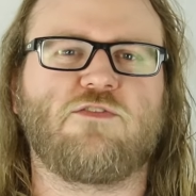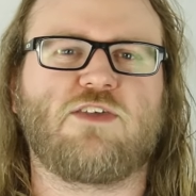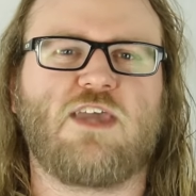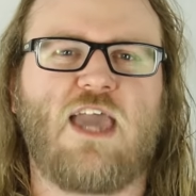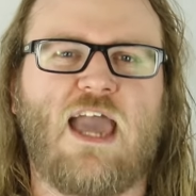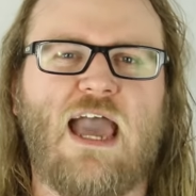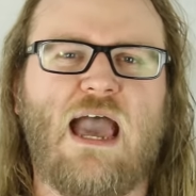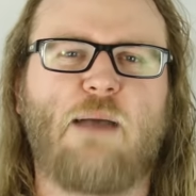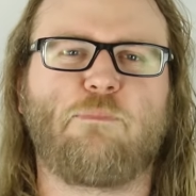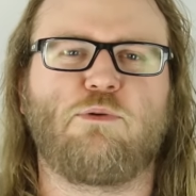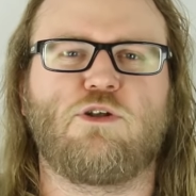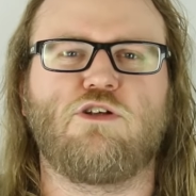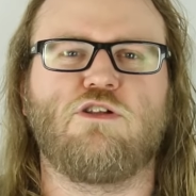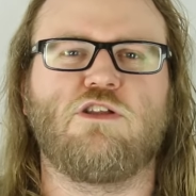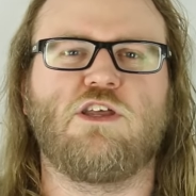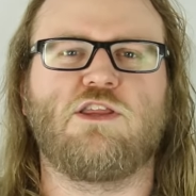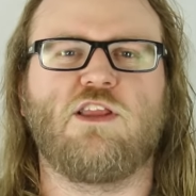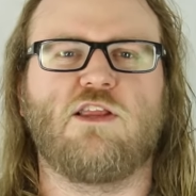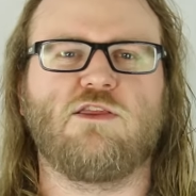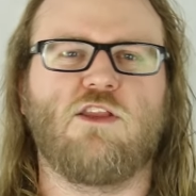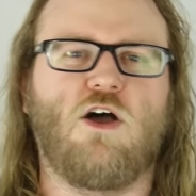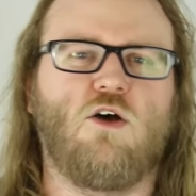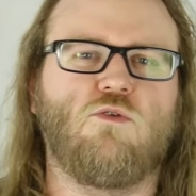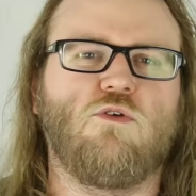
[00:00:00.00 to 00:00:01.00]
of capital in
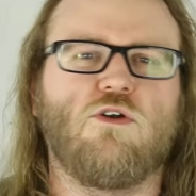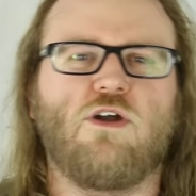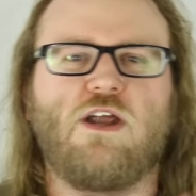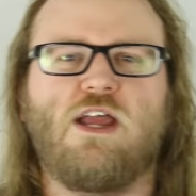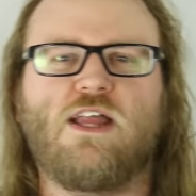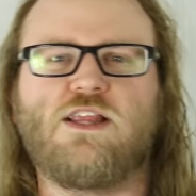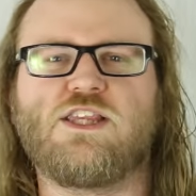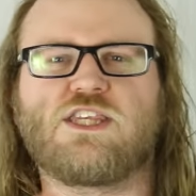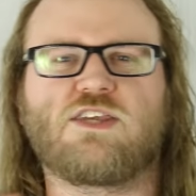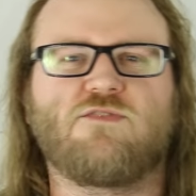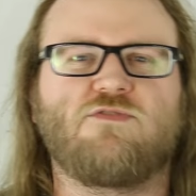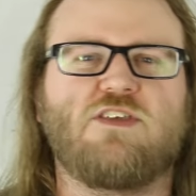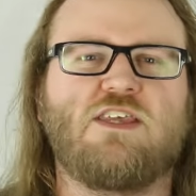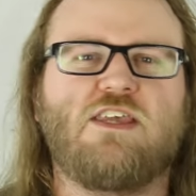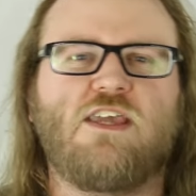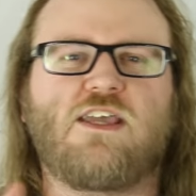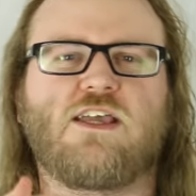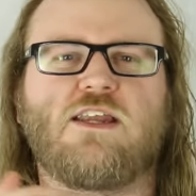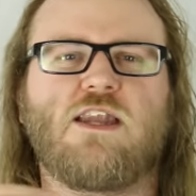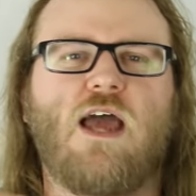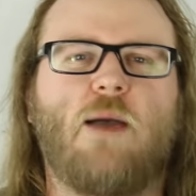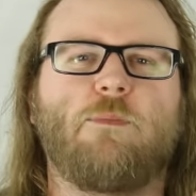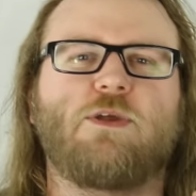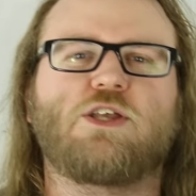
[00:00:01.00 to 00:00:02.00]
the lower ends of the
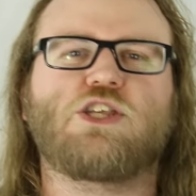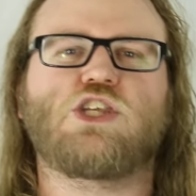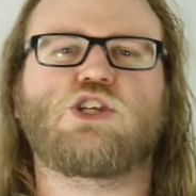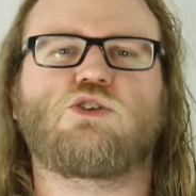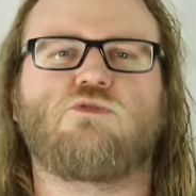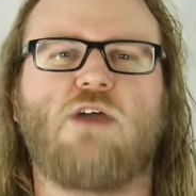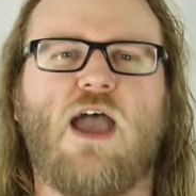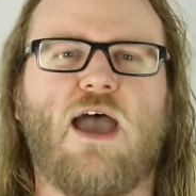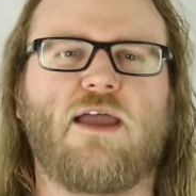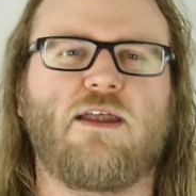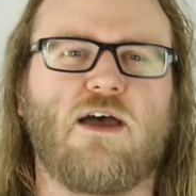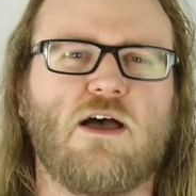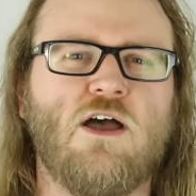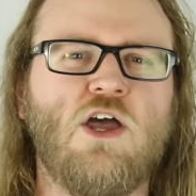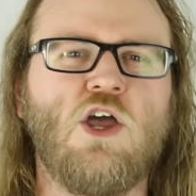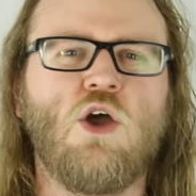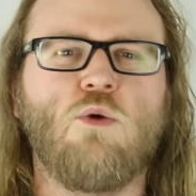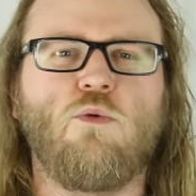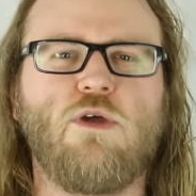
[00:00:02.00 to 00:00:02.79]
economic strata.